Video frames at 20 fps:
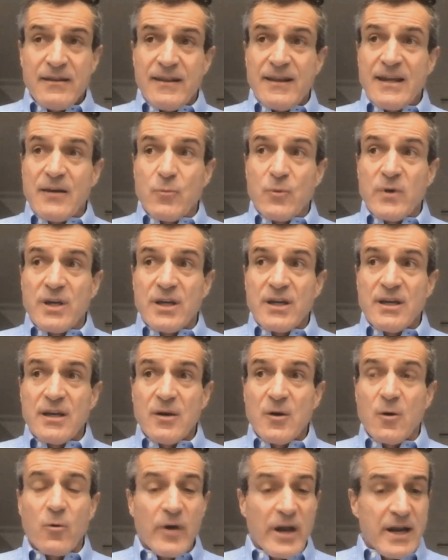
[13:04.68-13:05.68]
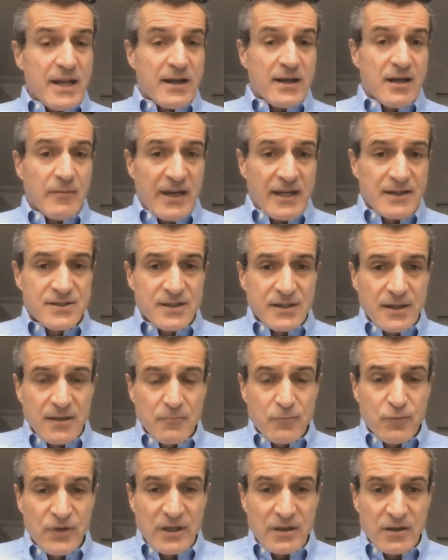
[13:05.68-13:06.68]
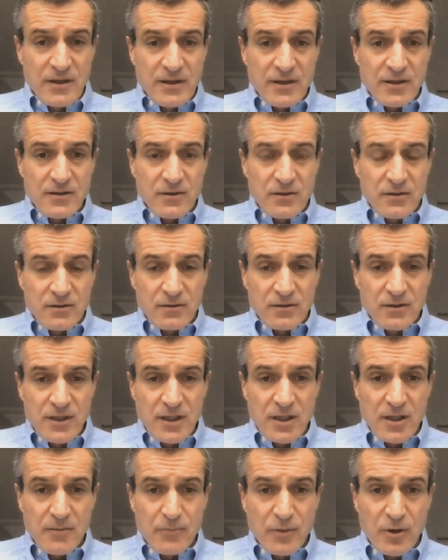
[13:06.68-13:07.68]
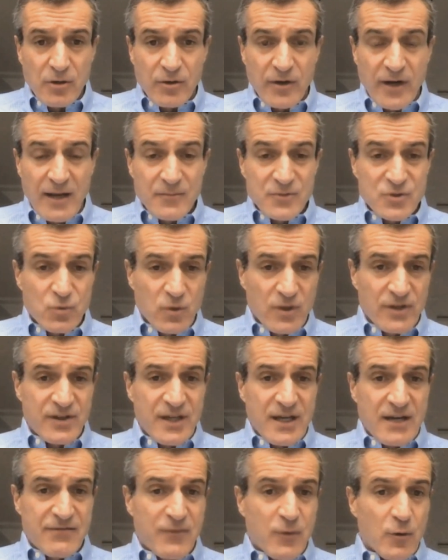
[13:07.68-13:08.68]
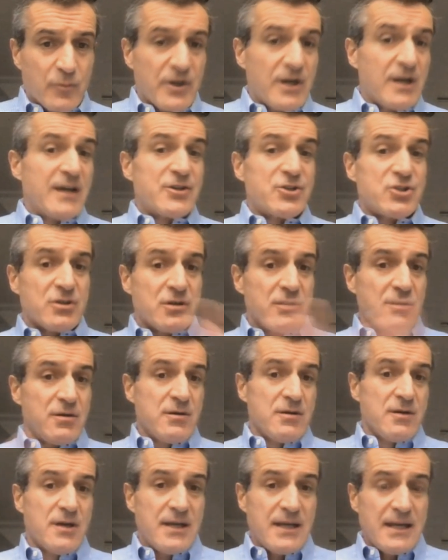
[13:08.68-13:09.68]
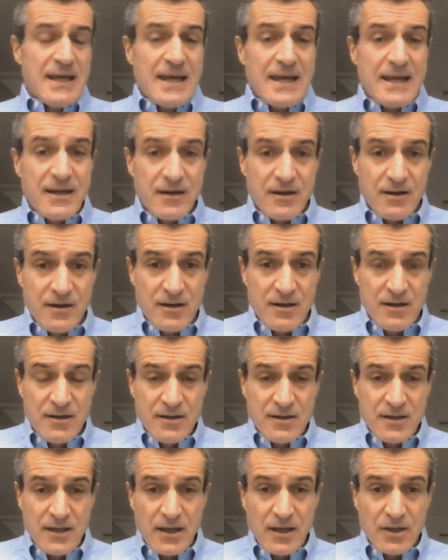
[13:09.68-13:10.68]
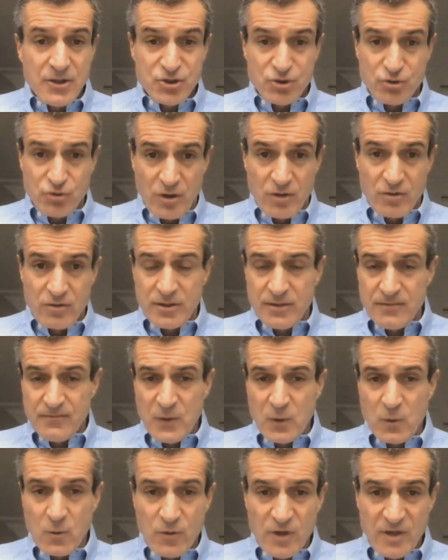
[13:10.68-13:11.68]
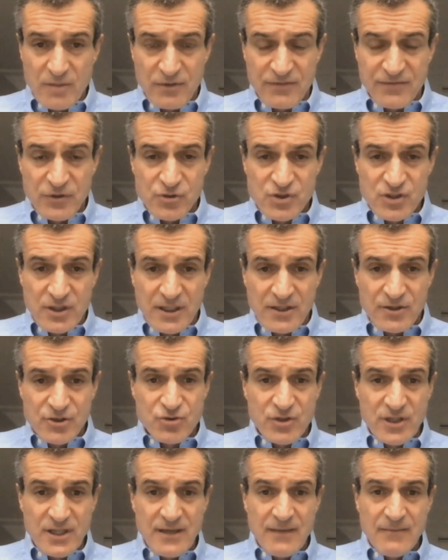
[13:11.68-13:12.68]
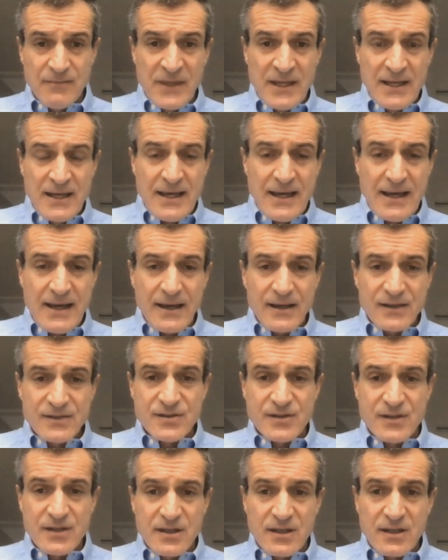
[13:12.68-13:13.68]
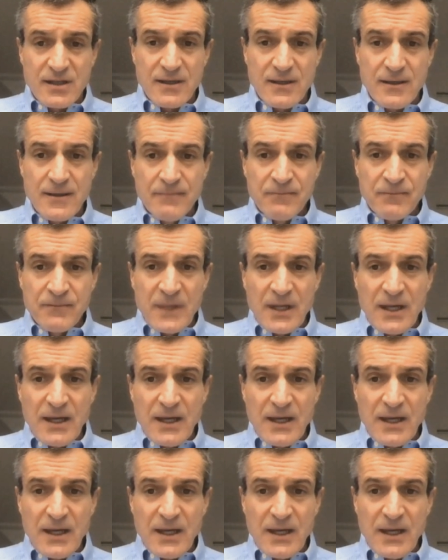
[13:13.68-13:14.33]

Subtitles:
we already commencing preclinical programs with that formulation in stroke or reperfusion injury as the